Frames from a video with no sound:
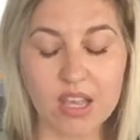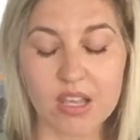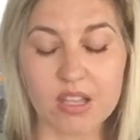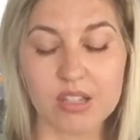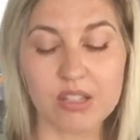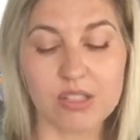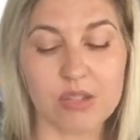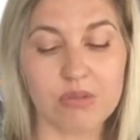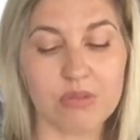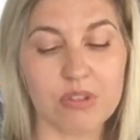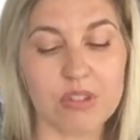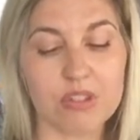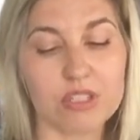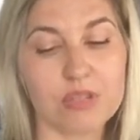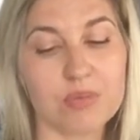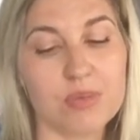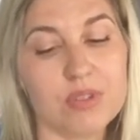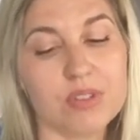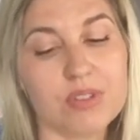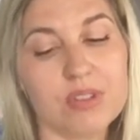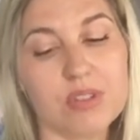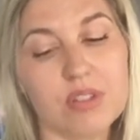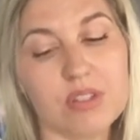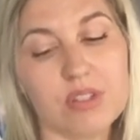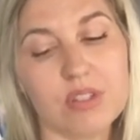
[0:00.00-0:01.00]
So what you're
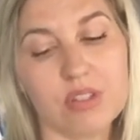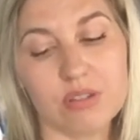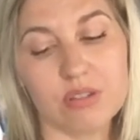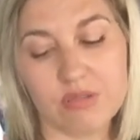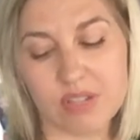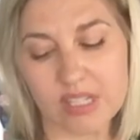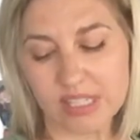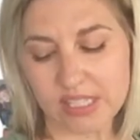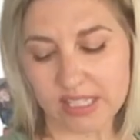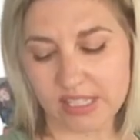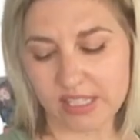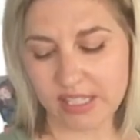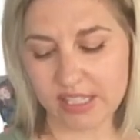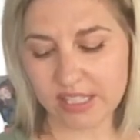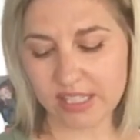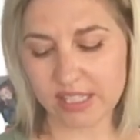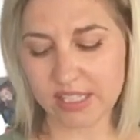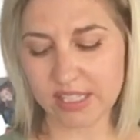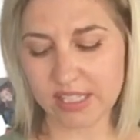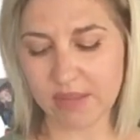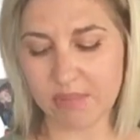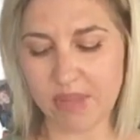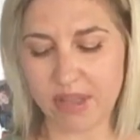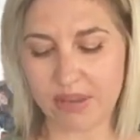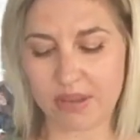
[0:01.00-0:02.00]
supposed to do is, this is
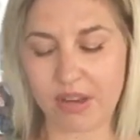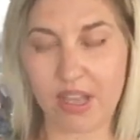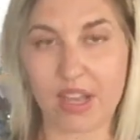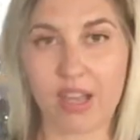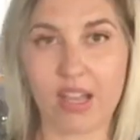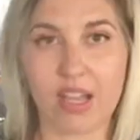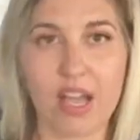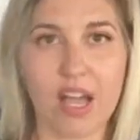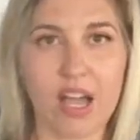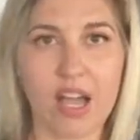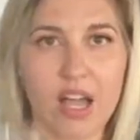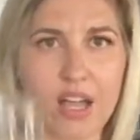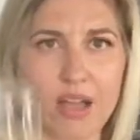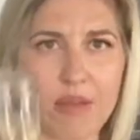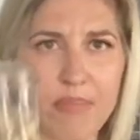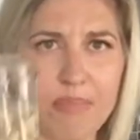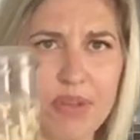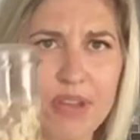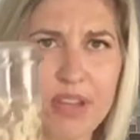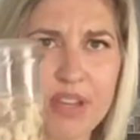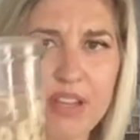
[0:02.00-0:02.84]
about a cup